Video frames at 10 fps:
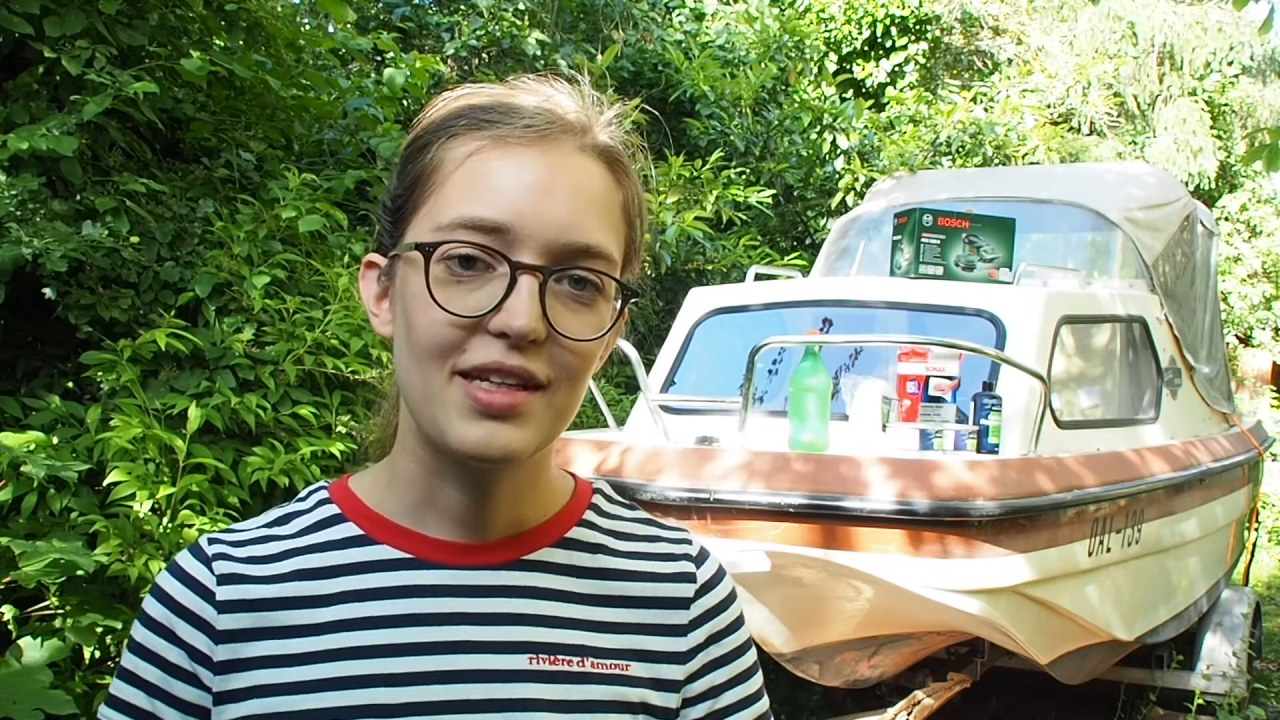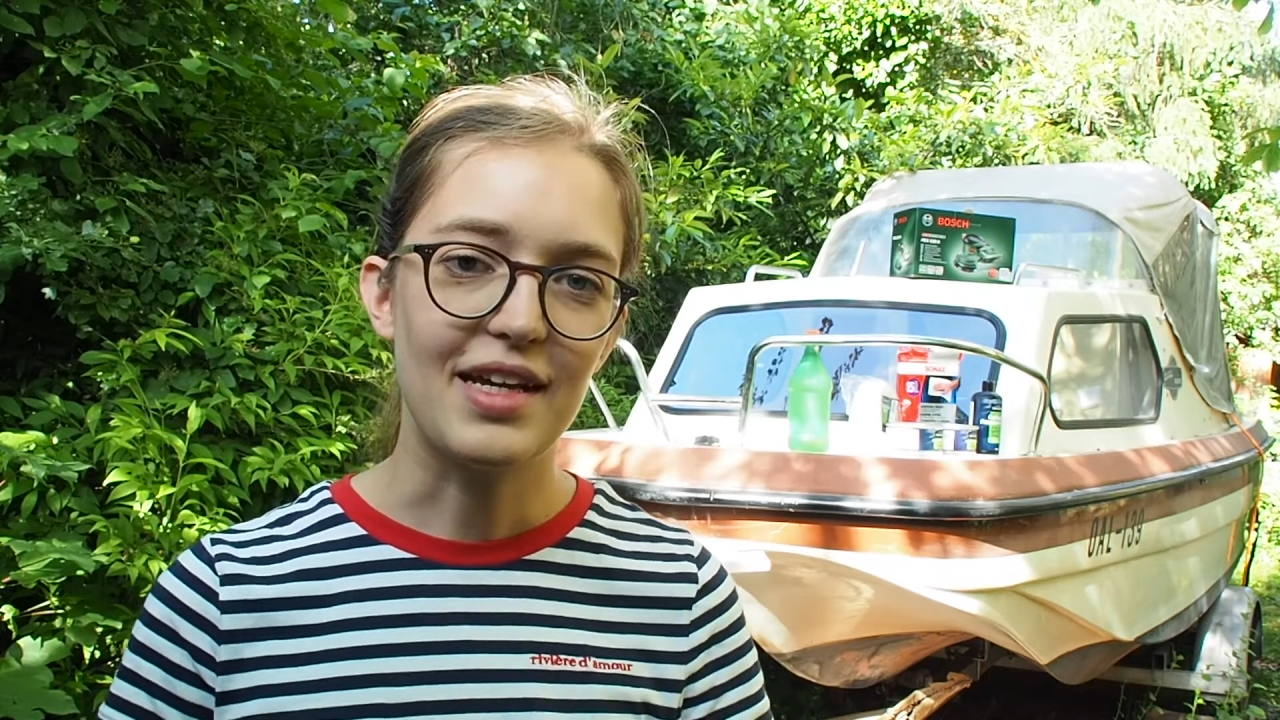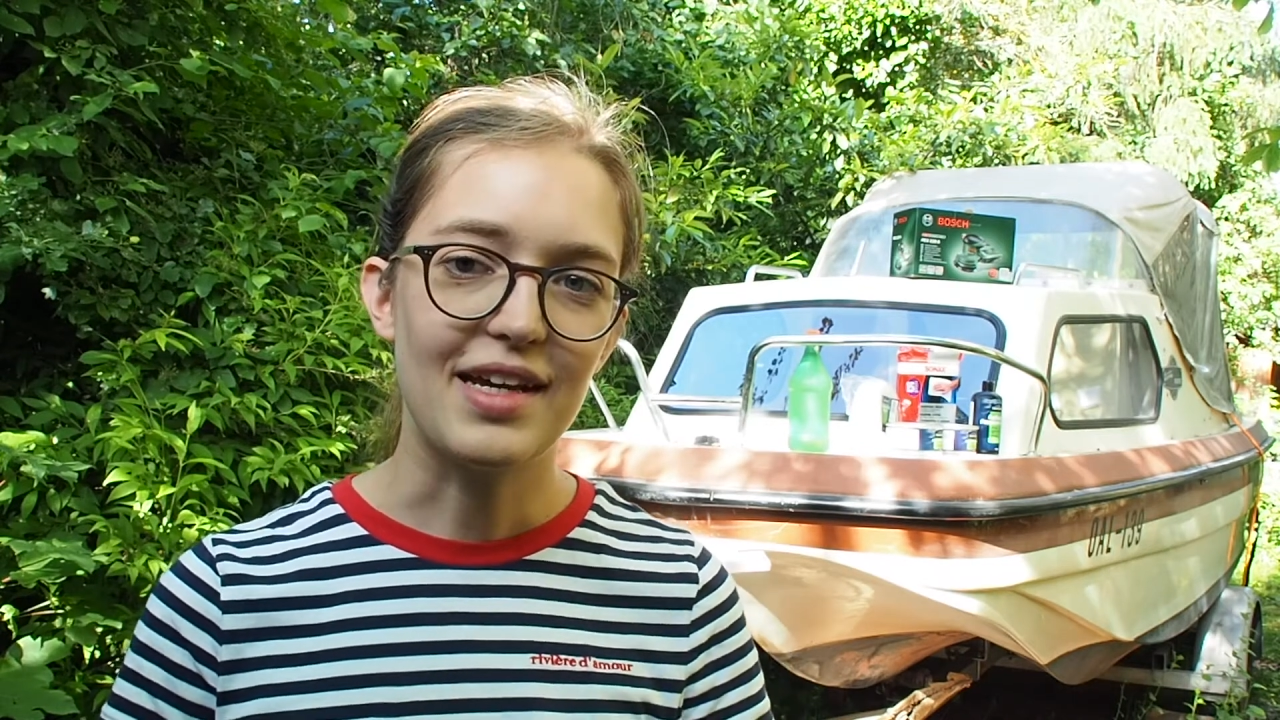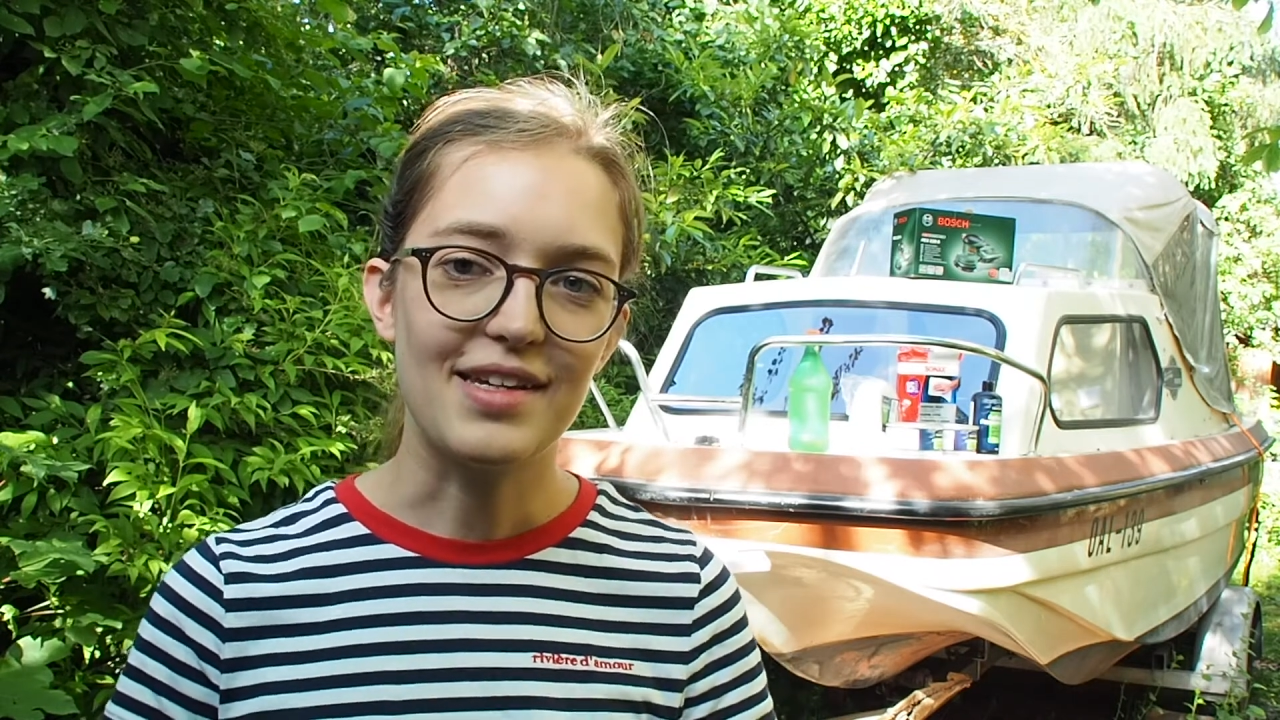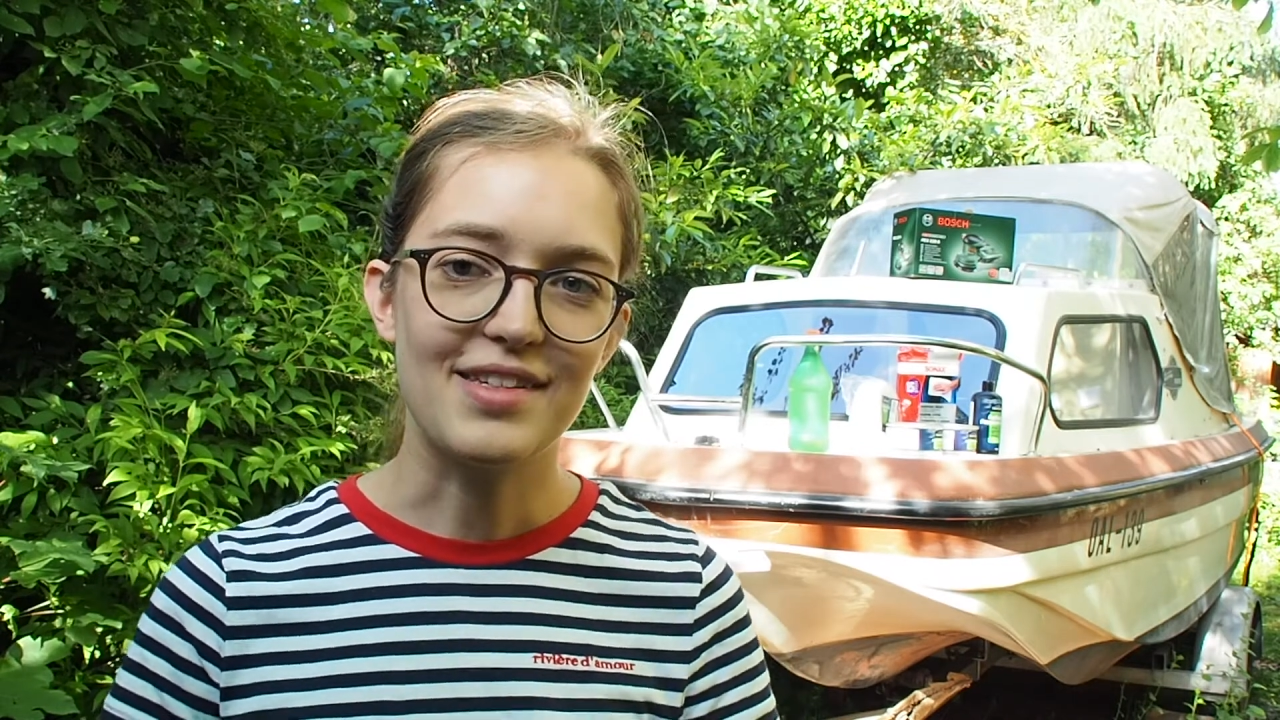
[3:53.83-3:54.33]

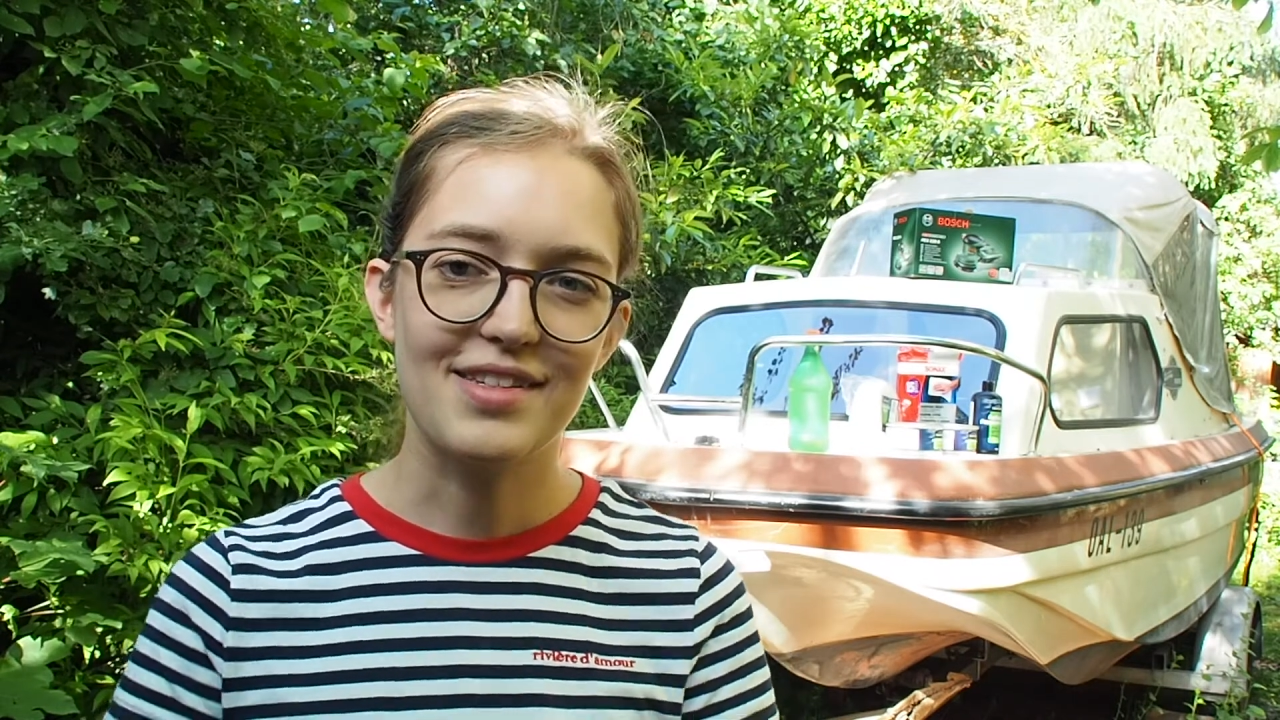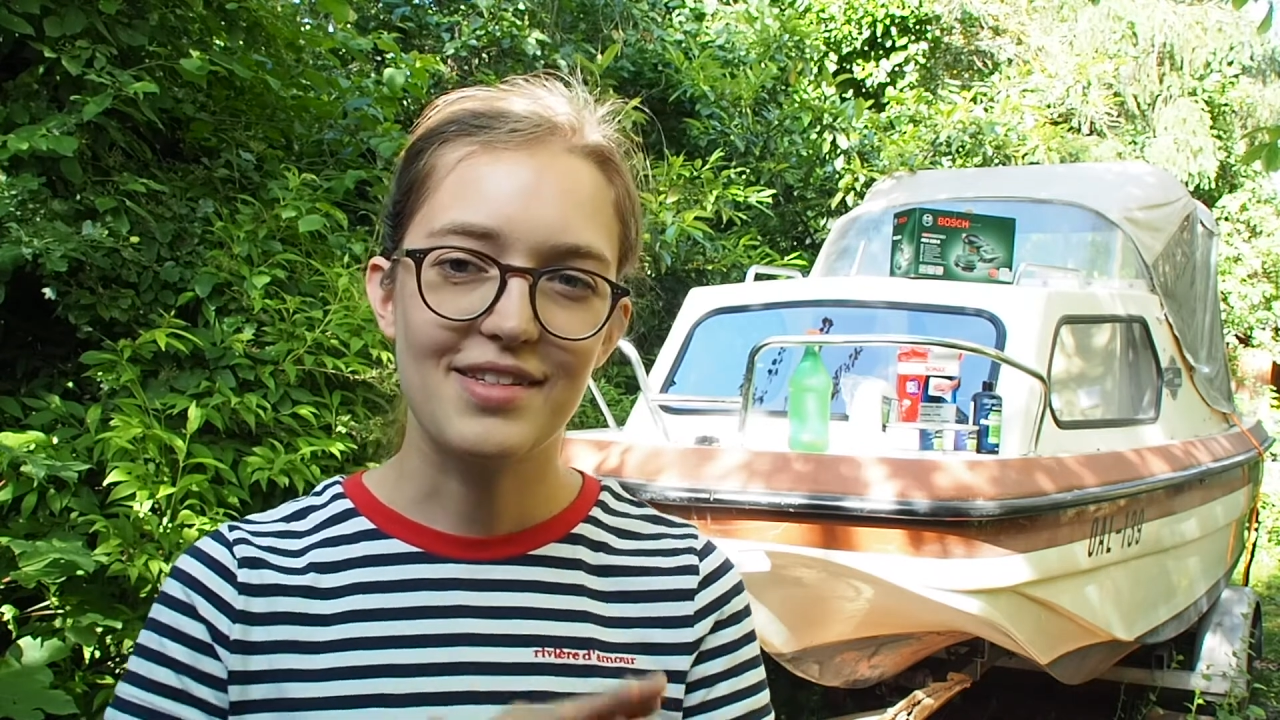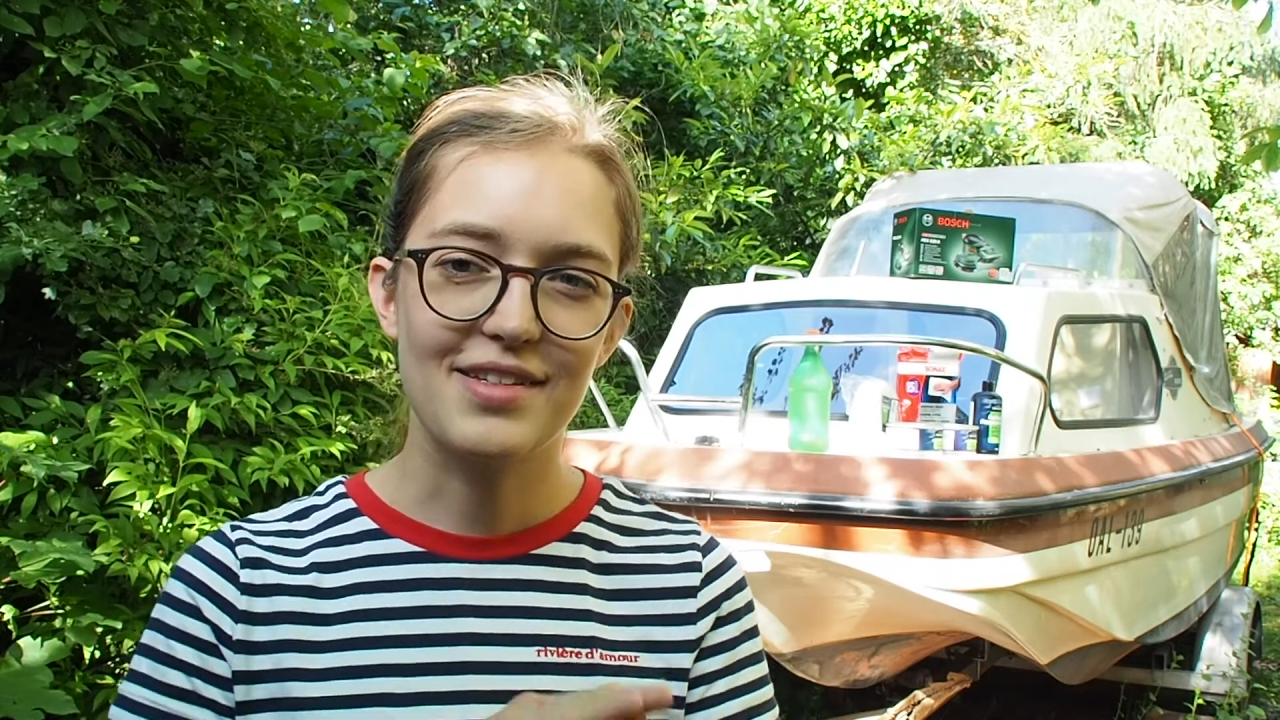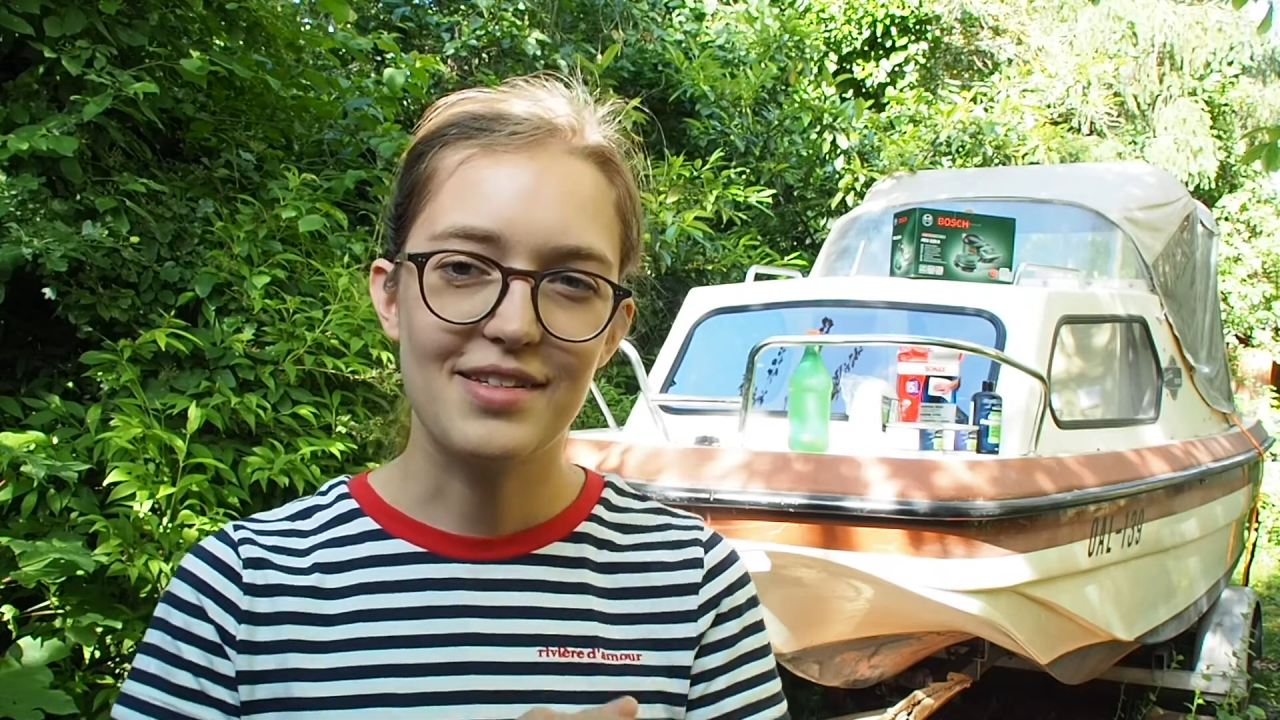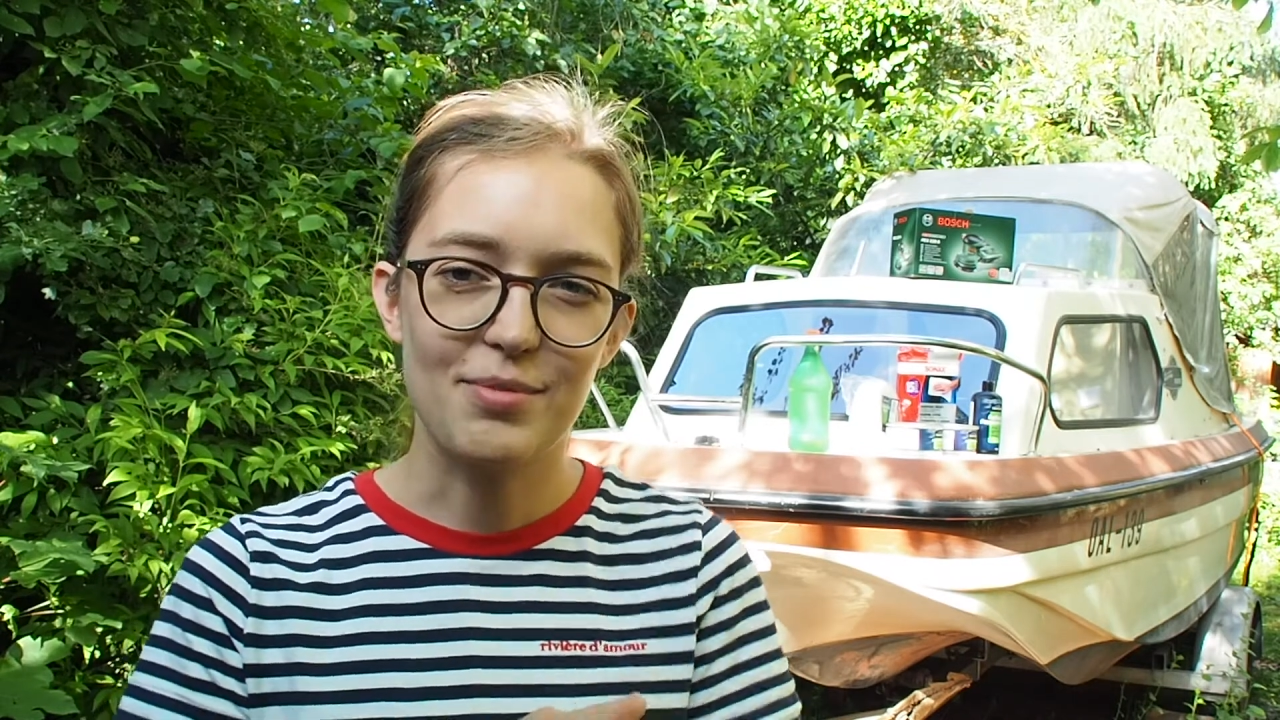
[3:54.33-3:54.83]
as
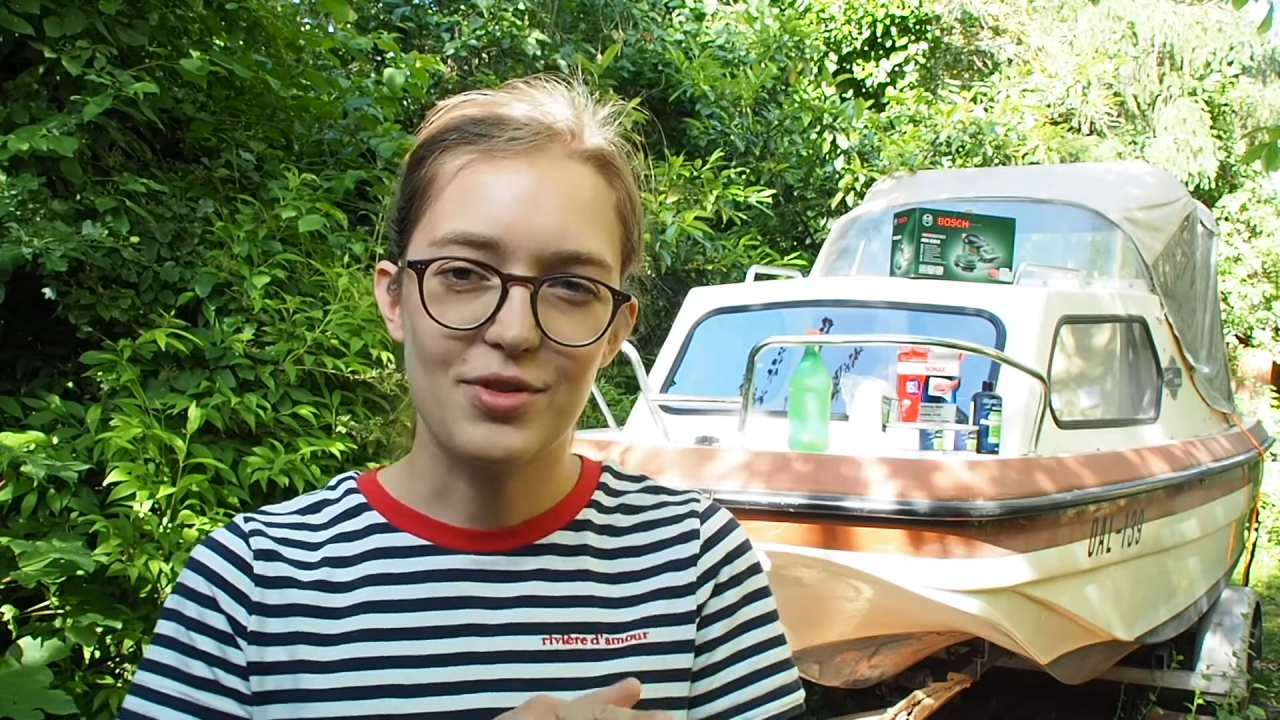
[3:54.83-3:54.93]
some